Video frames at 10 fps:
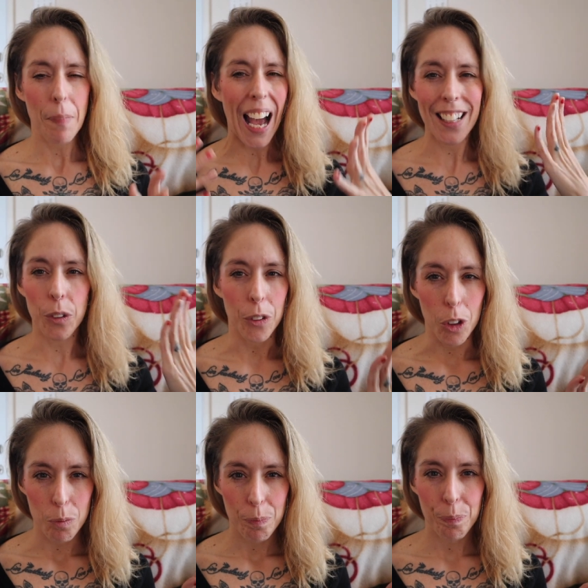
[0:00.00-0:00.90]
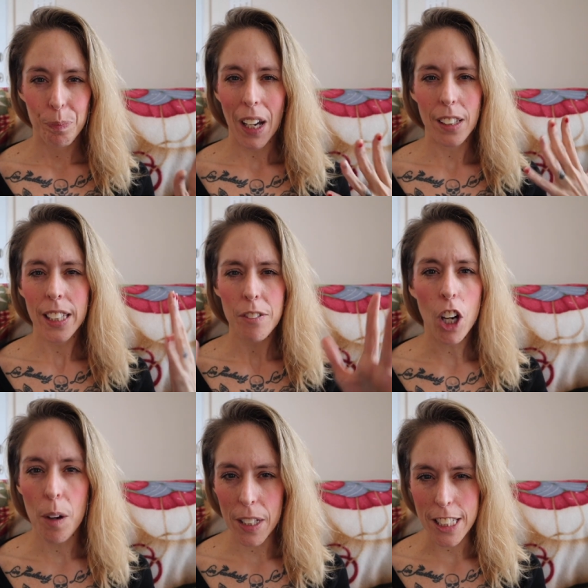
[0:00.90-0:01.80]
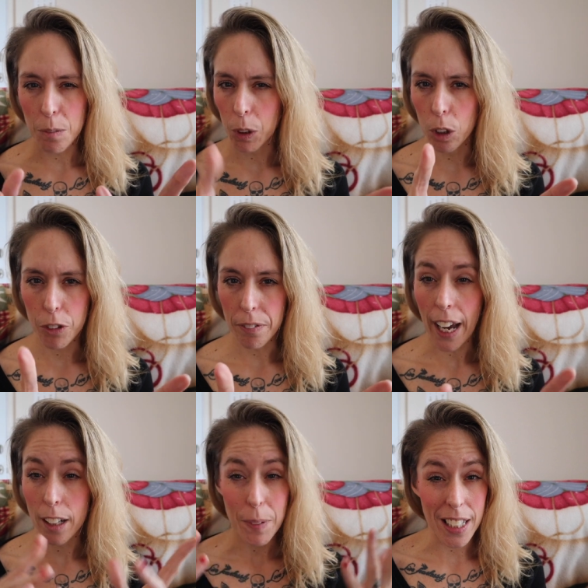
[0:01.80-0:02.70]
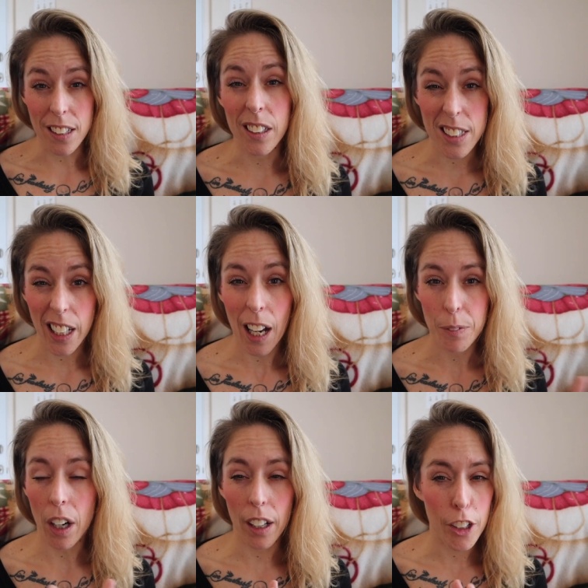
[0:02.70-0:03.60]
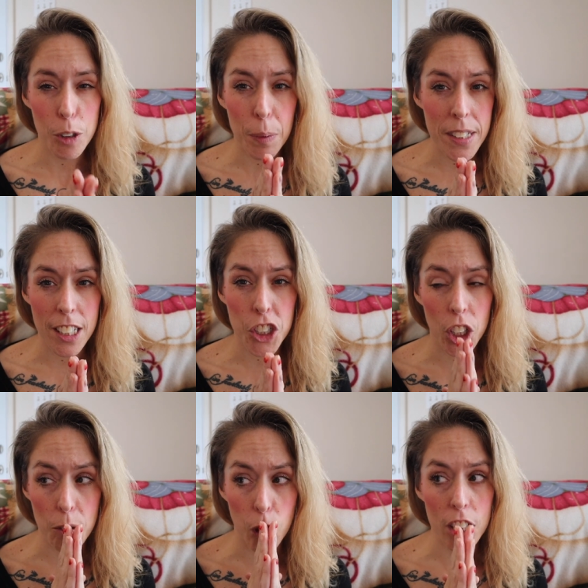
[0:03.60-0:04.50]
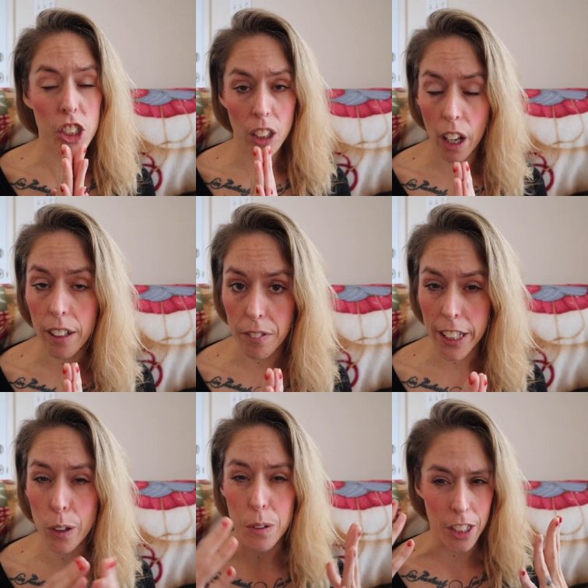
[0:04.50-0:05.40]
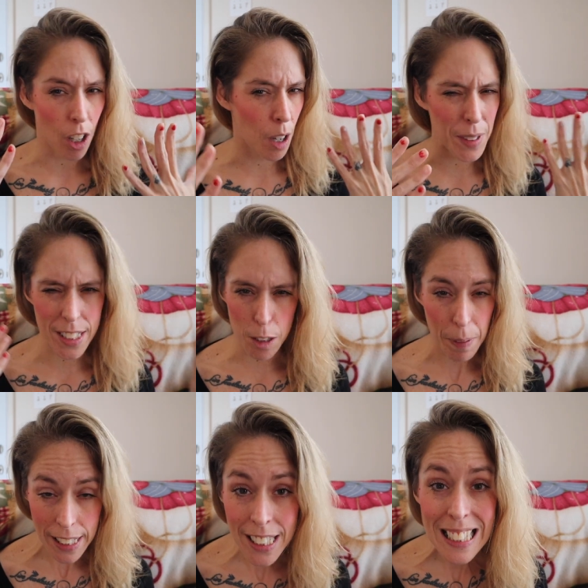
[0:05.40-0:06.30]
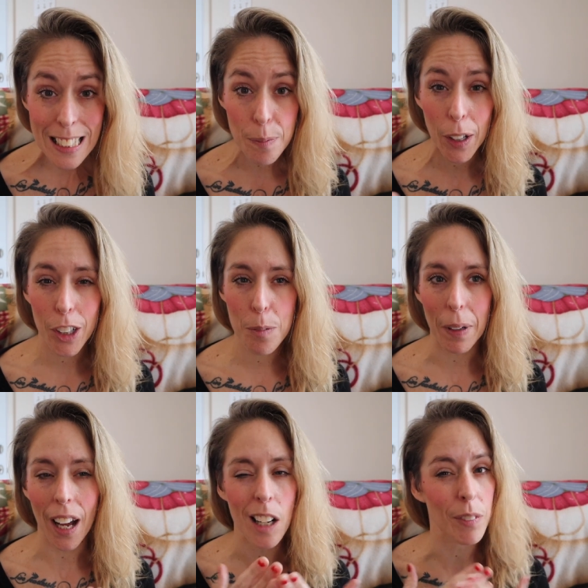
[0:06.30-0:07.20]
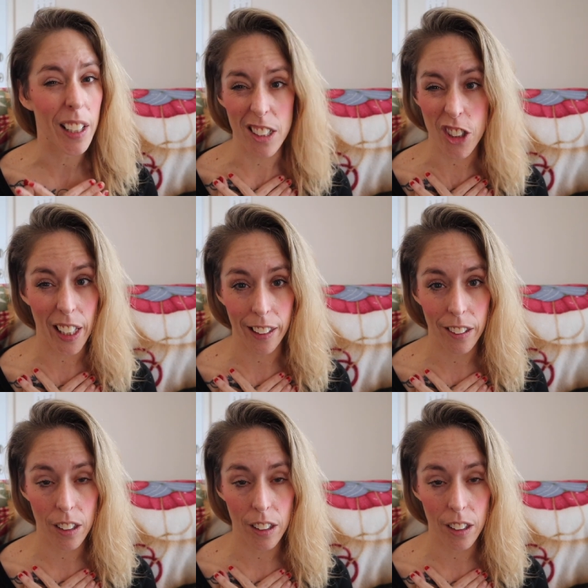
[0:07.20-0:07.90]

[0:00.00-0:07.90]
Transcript: I don't know. Leave a comment down below if you've had it, because honestly, I'm not one hundred percent sure. I've watched a lot of videos and comments and opinions about it, but I'm not educated